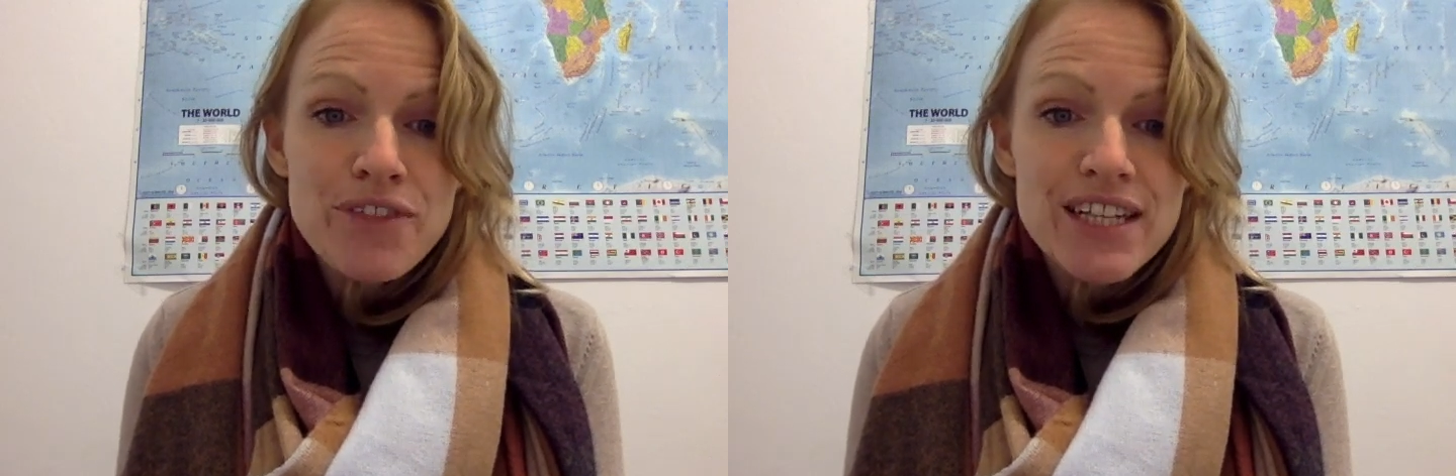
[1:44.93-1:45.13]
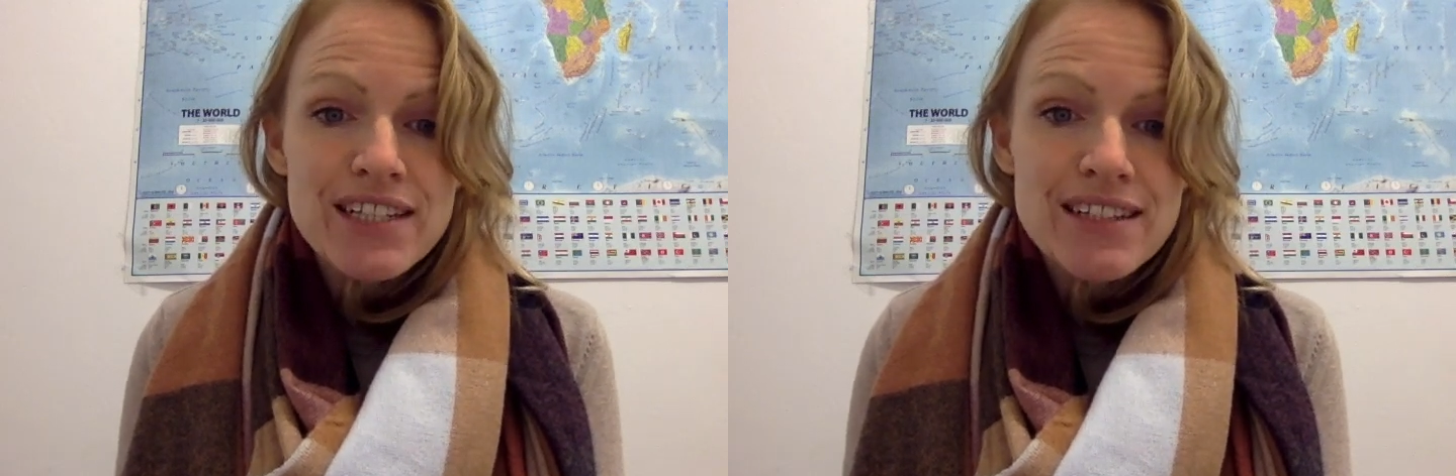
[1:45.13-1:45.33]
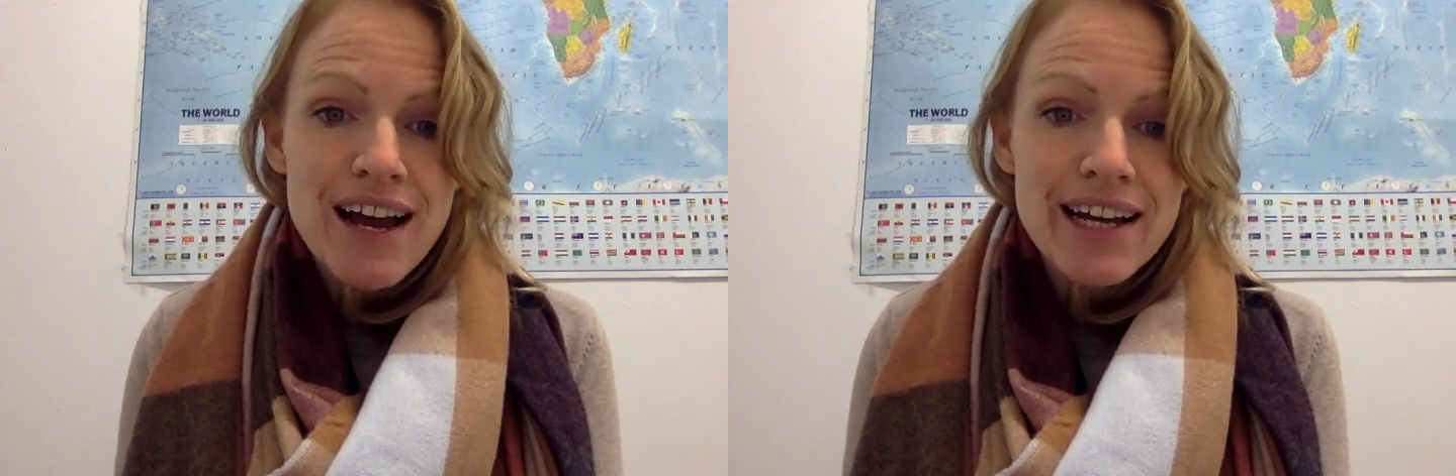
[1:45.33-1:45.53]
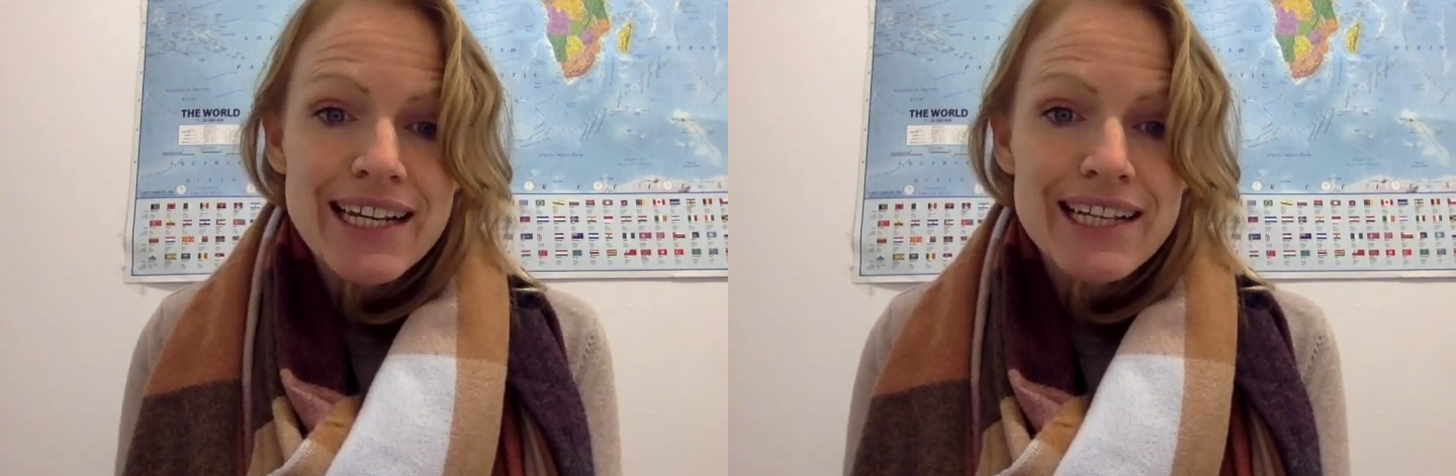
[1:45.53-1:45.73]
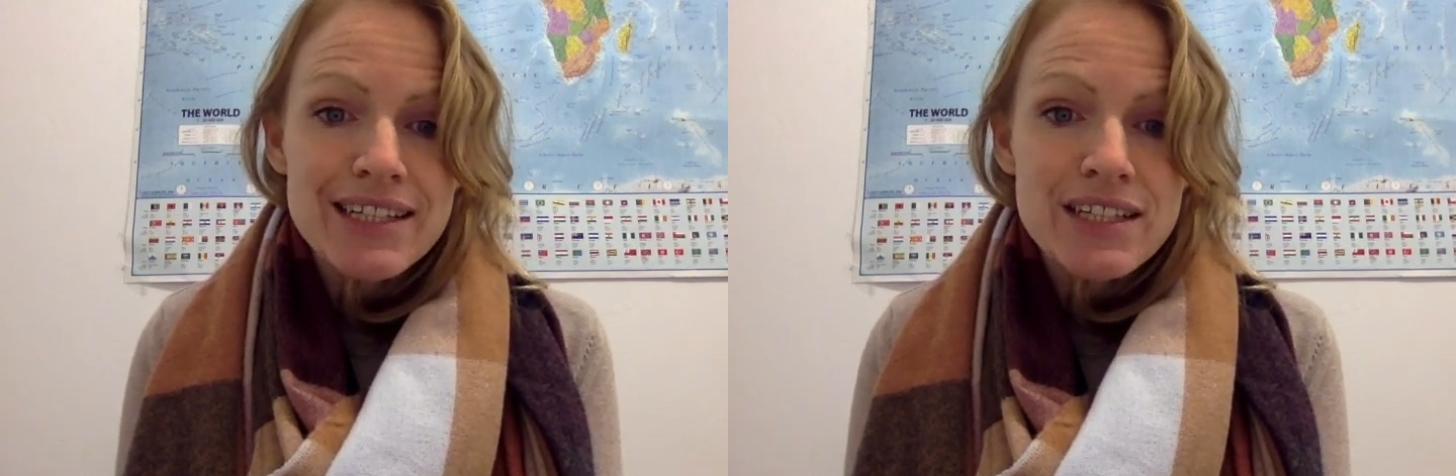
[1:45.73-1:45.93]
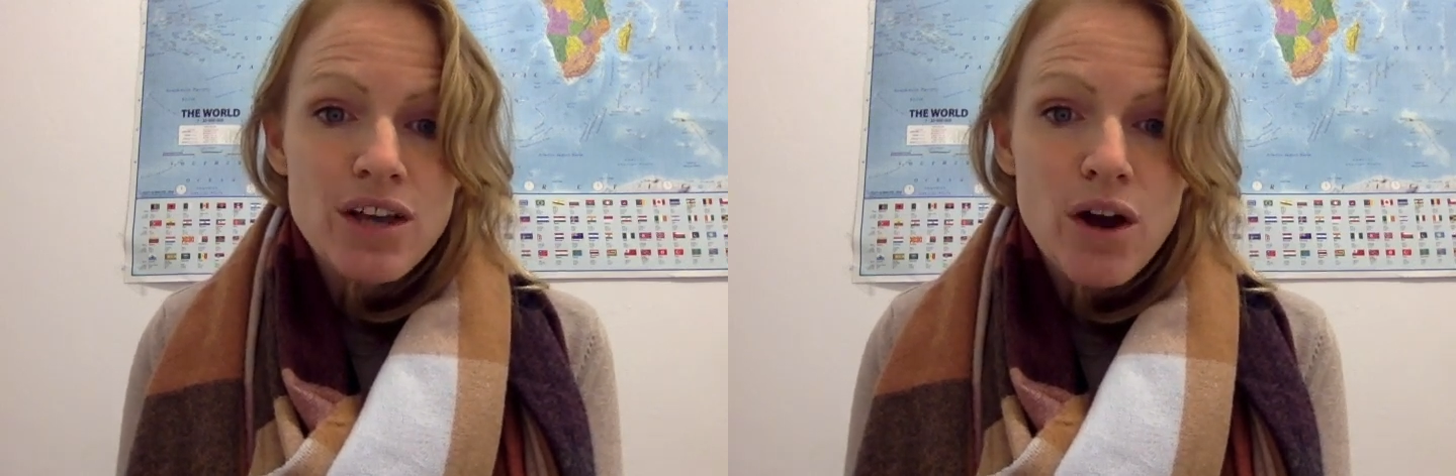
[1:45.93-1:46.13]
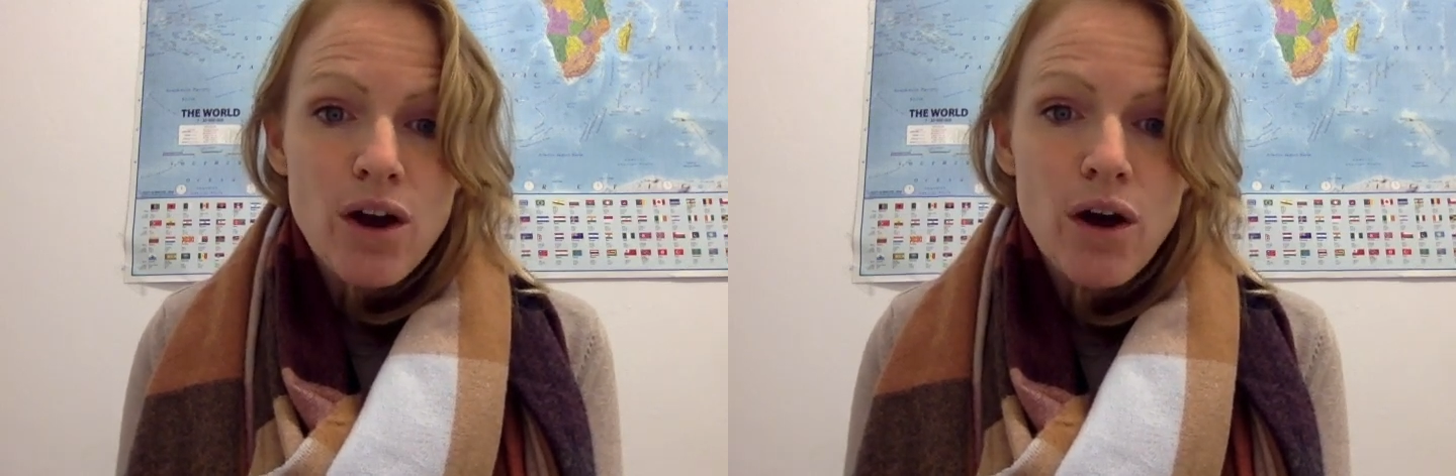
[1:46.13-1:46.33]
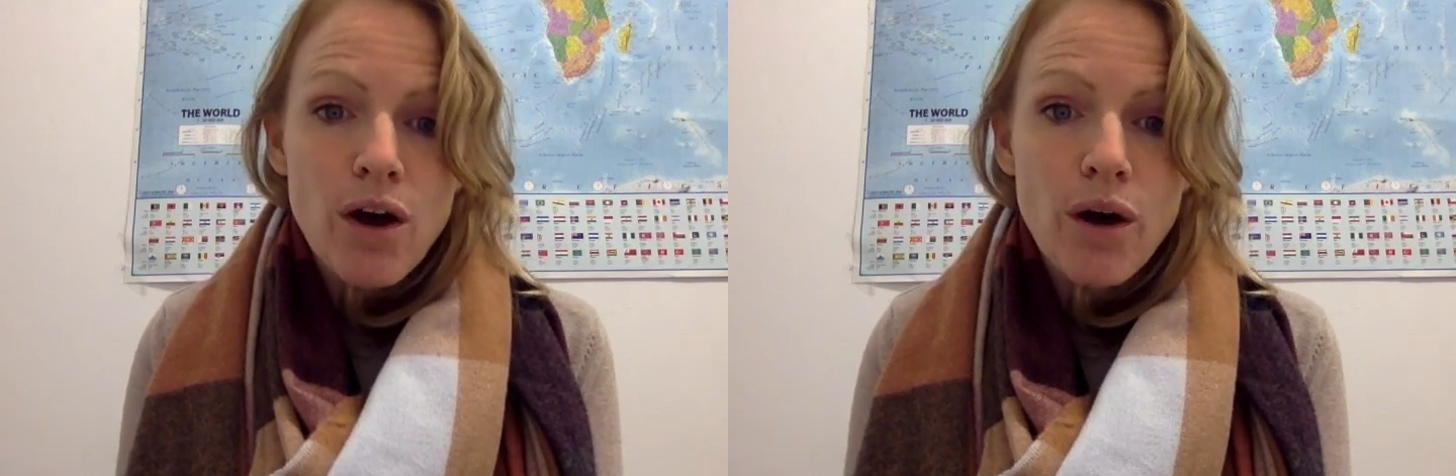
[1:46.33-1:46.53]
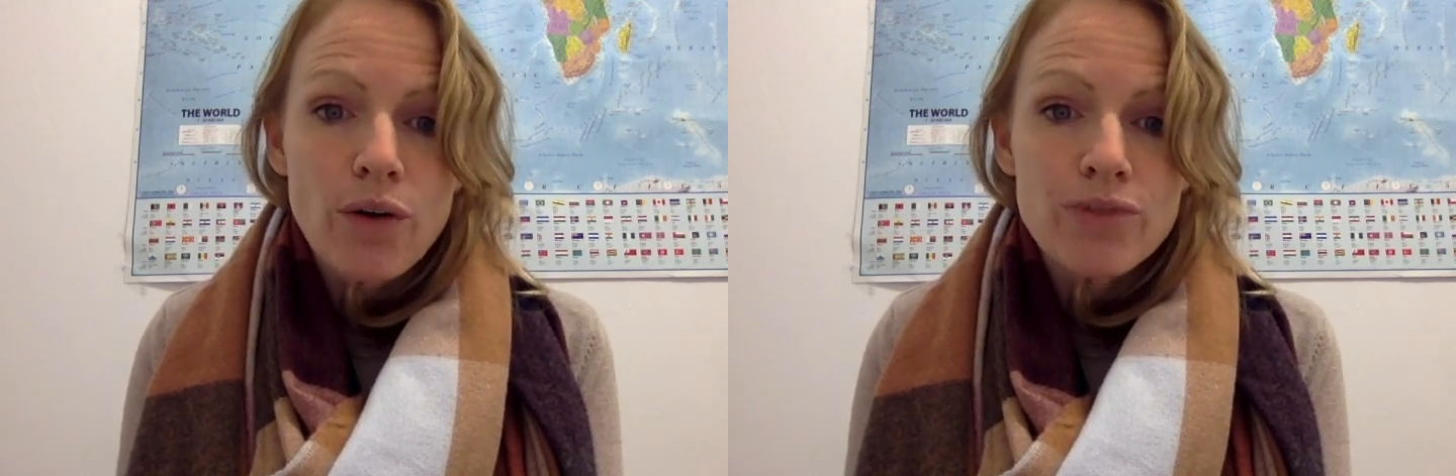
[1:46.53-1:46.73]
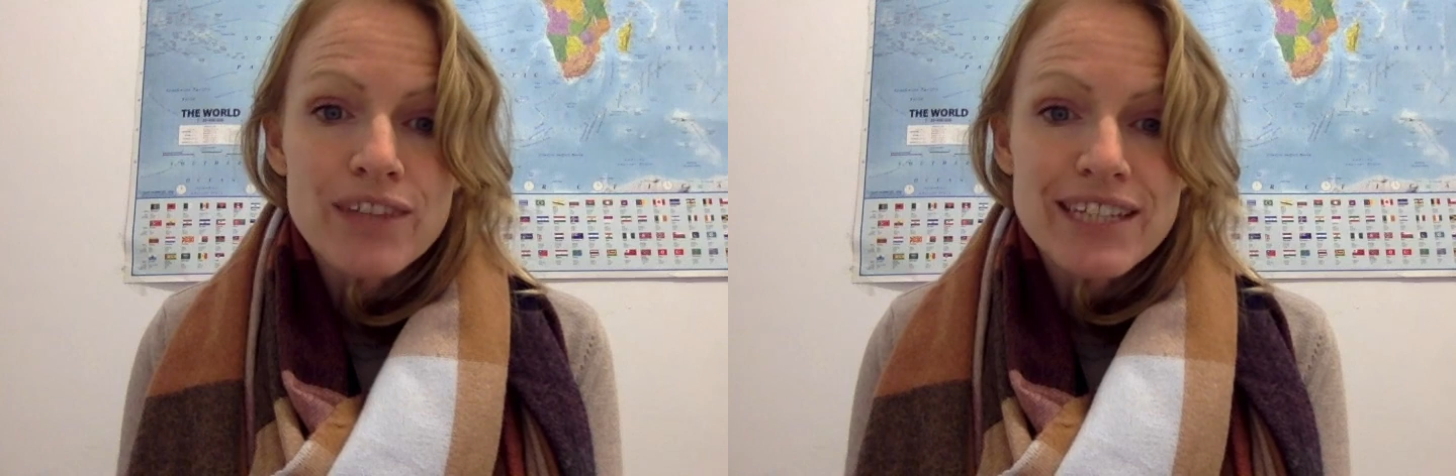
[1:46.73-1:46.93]
the size
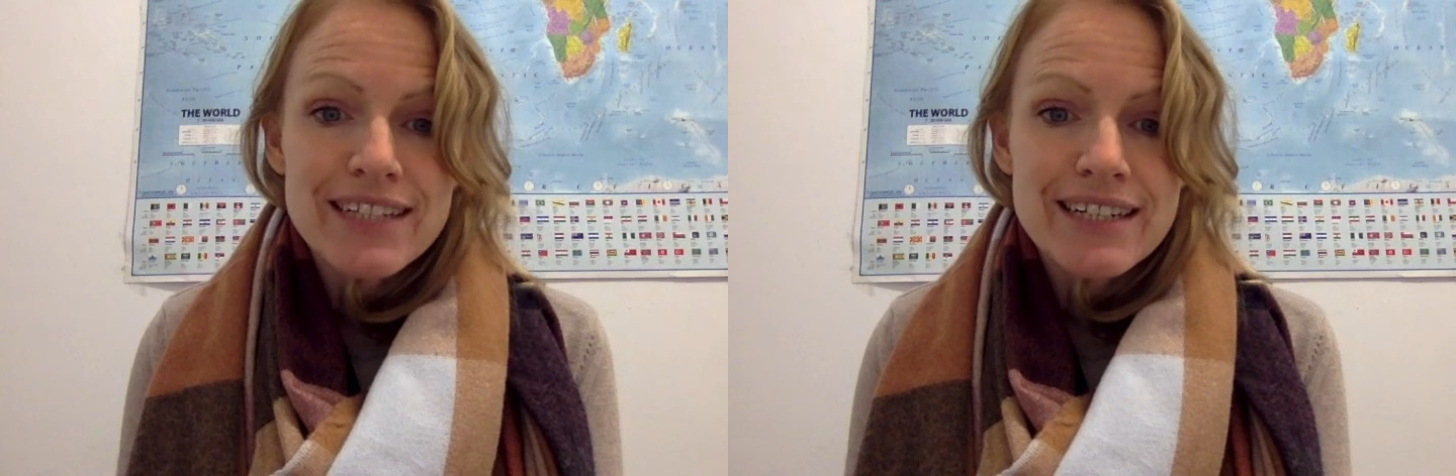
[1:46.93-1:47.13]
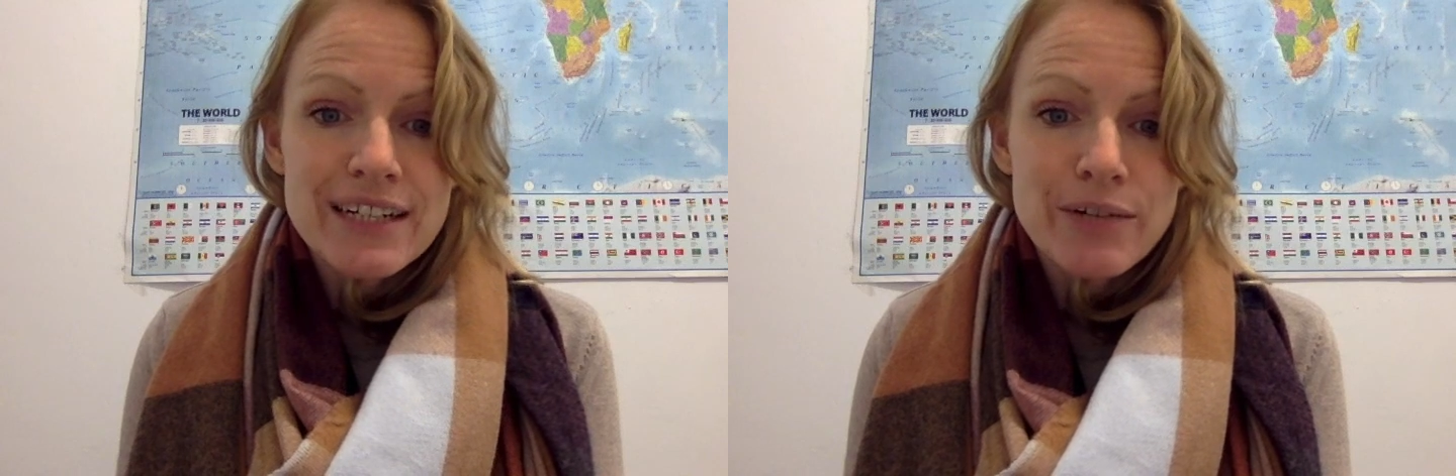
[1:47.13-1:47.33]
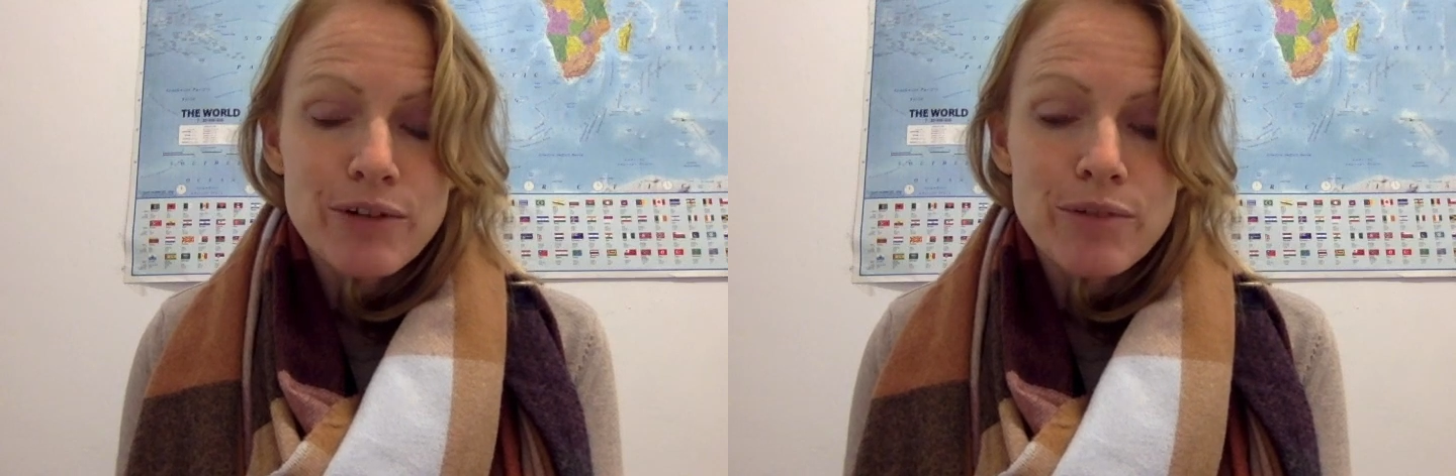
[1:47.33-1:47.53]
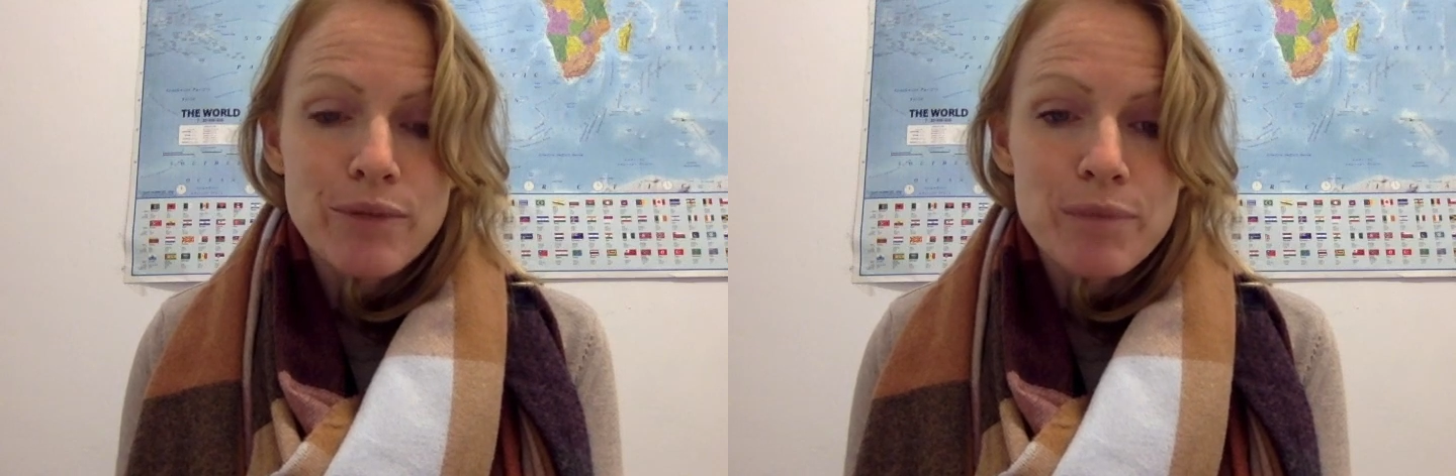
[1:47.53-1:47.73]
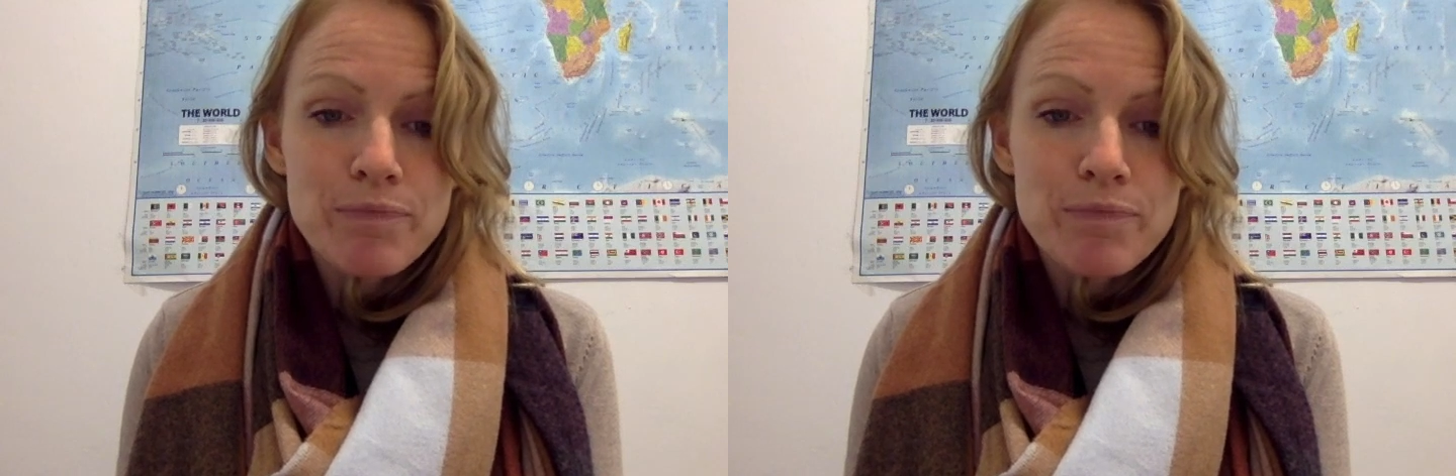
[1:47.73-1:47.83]
of the sitting room.